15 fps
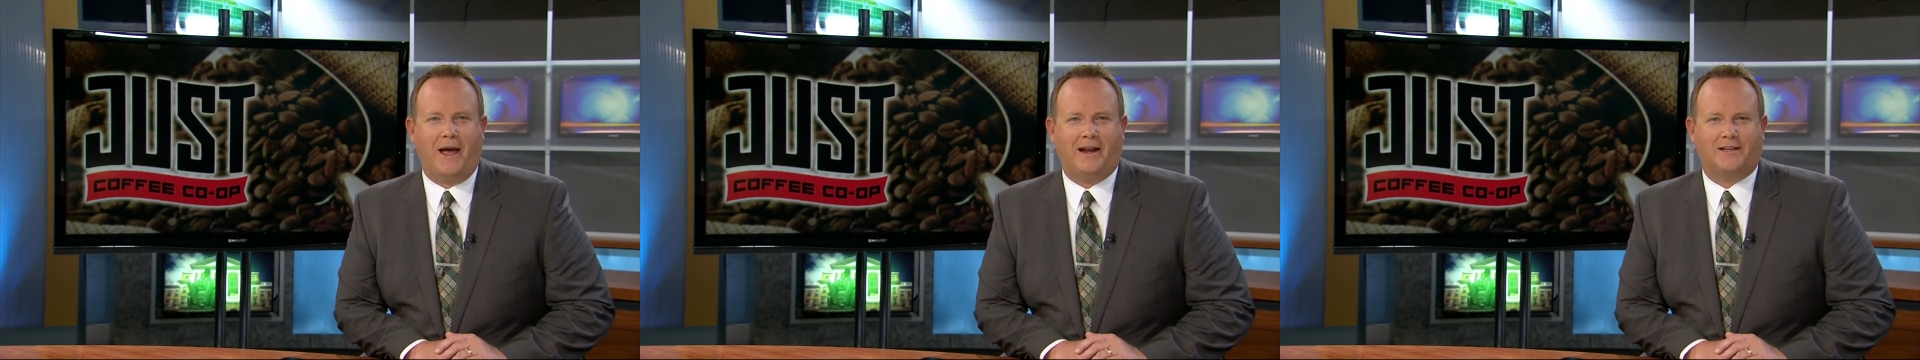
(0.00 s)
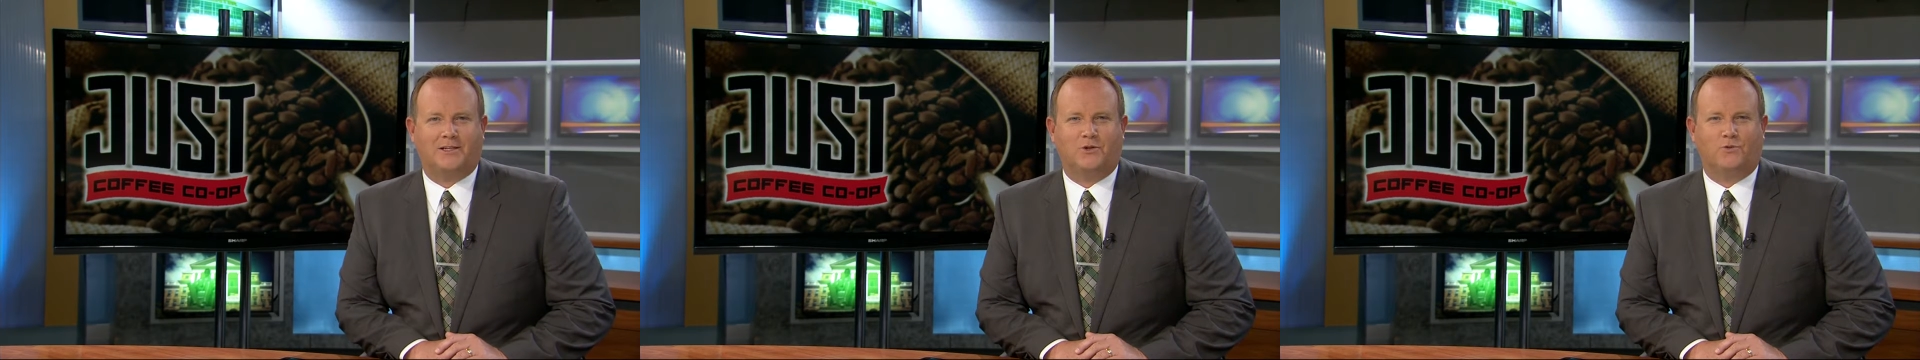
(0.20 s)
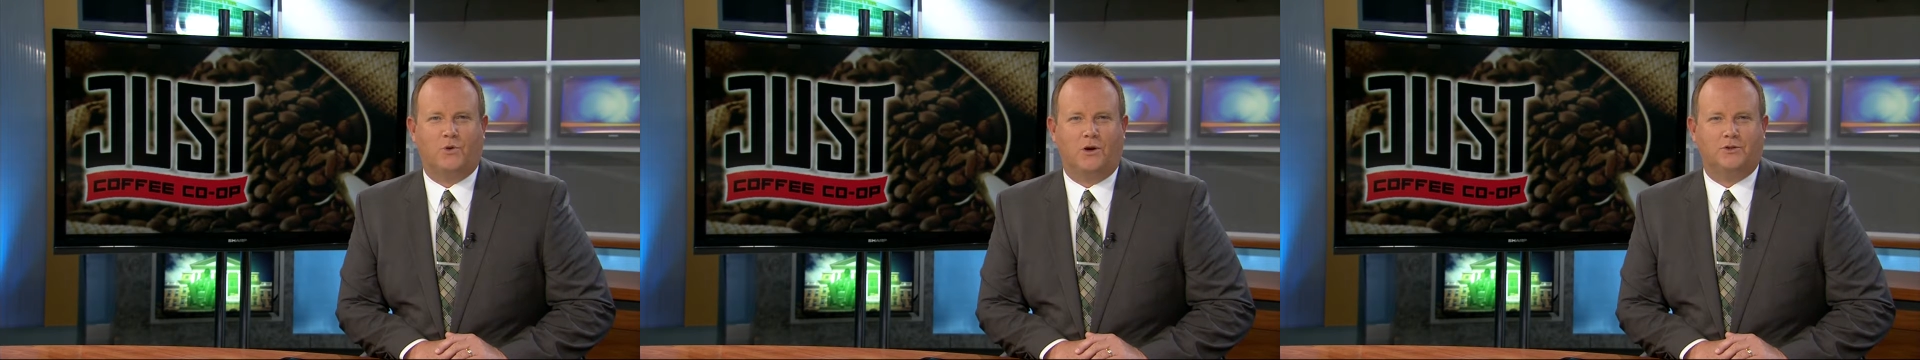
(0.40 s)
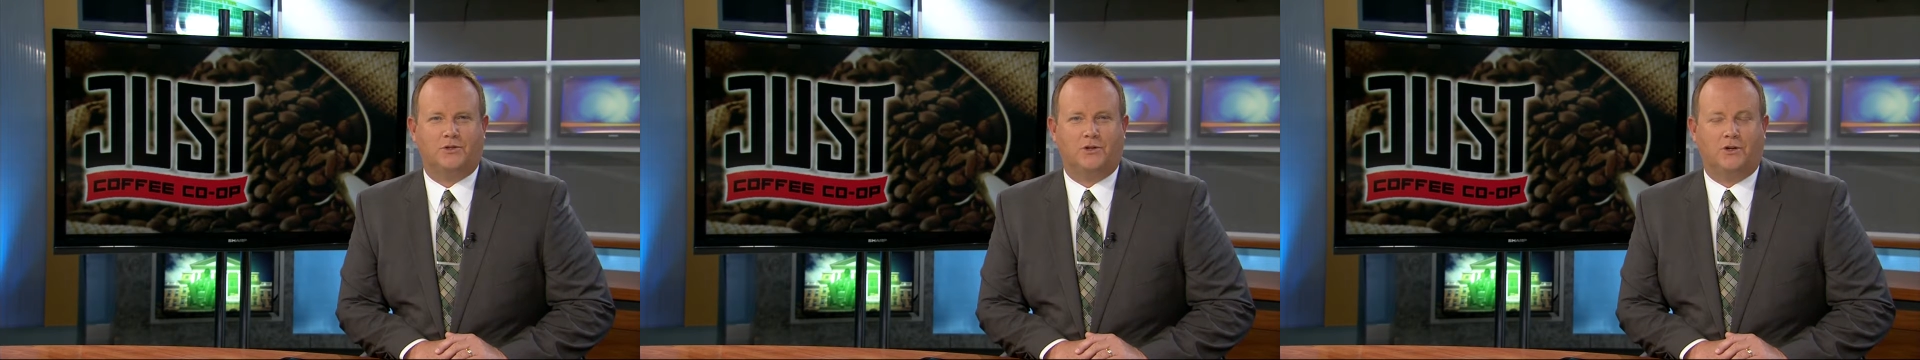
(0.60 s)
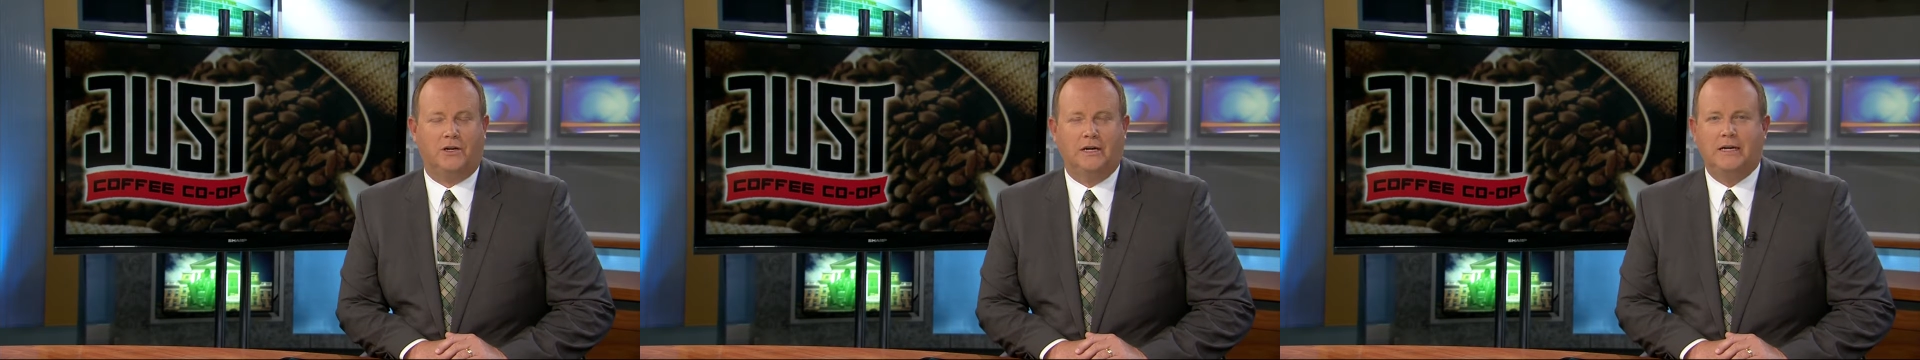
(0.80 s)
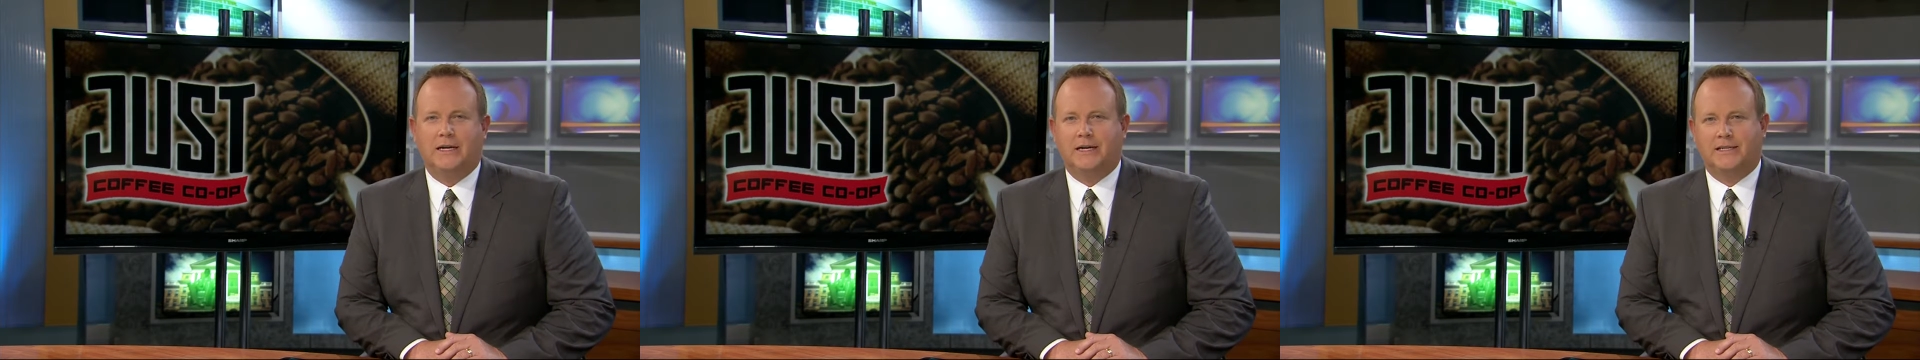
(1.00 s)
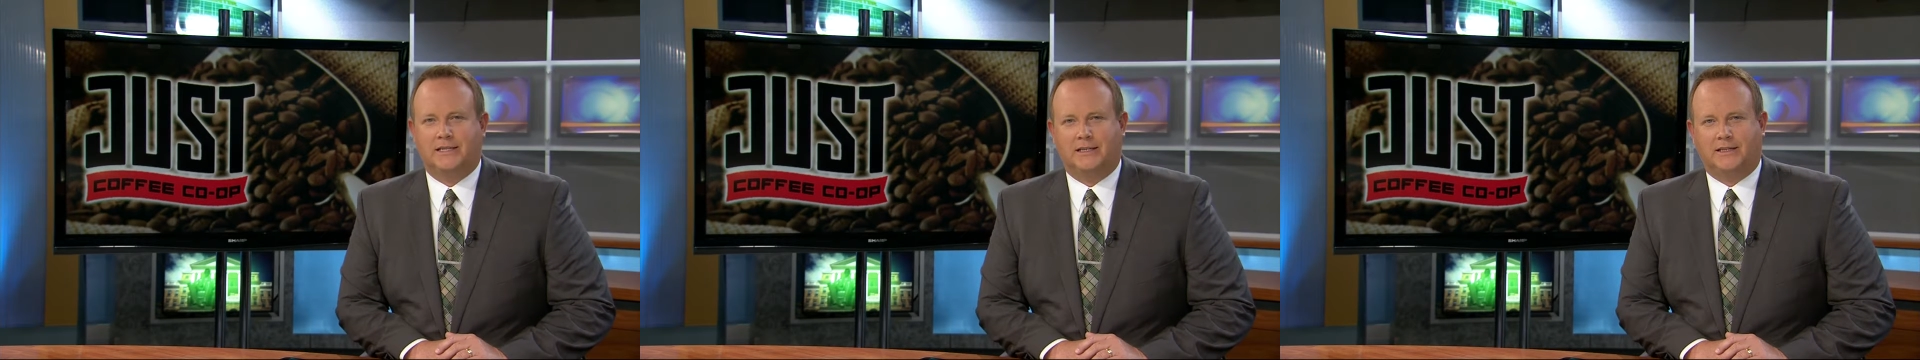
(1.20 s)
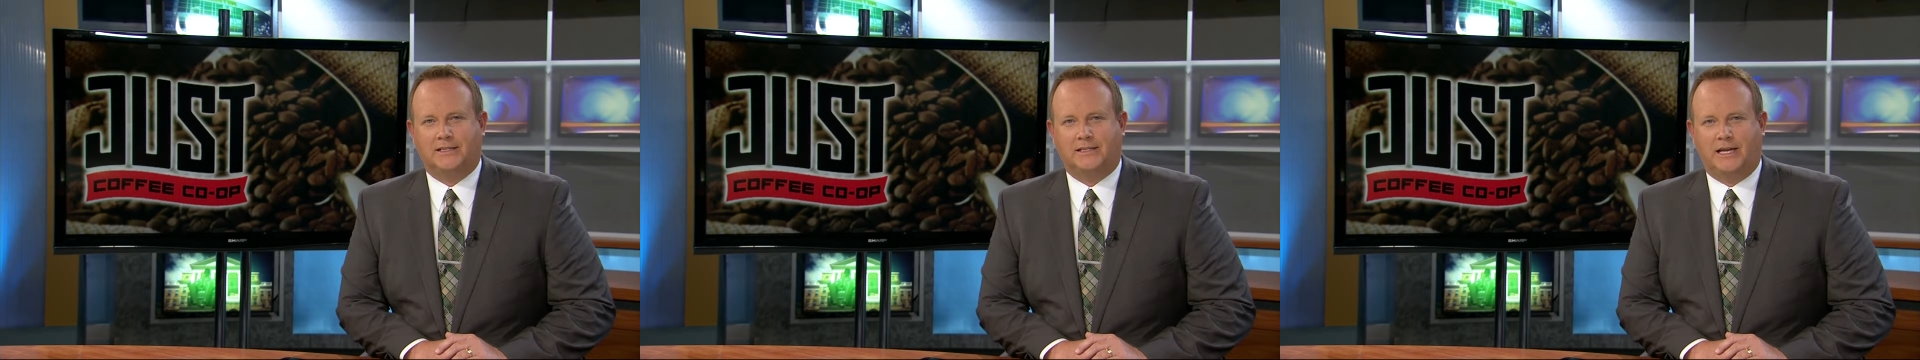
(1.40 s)
a Madison roaster
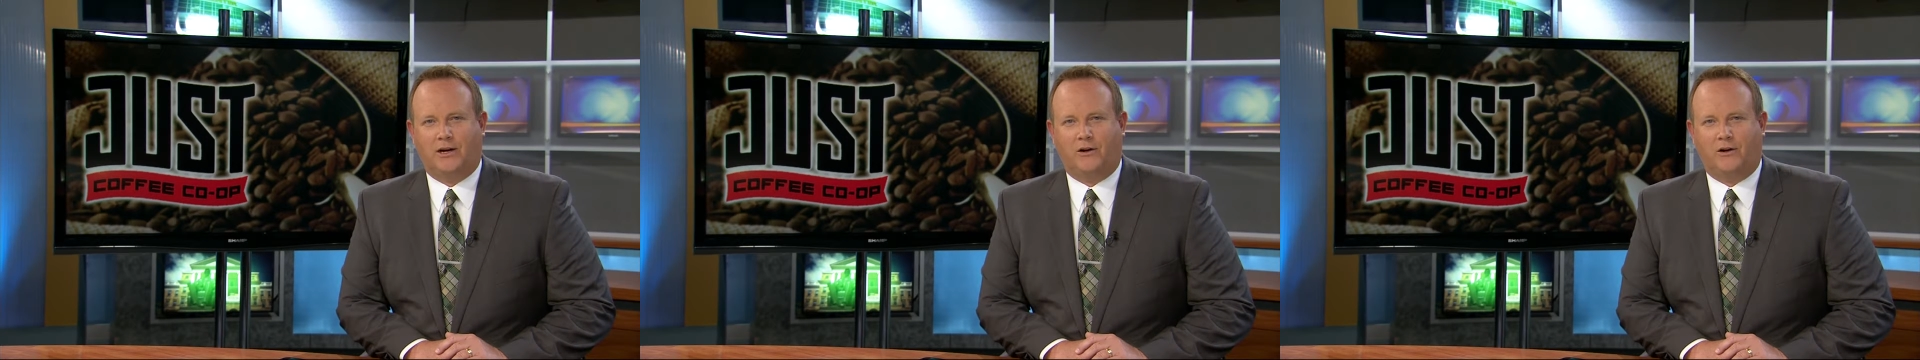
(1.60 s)
is at the